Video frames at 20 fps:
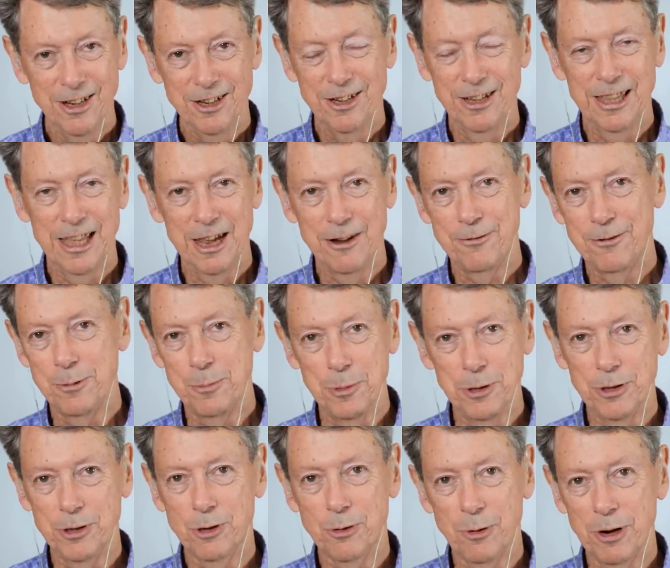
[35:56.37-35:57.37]
to that
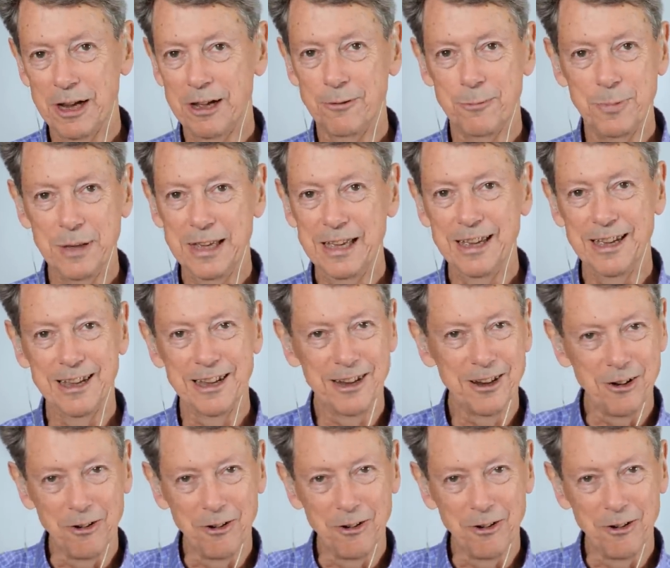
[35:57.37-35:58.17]
familiar way of being,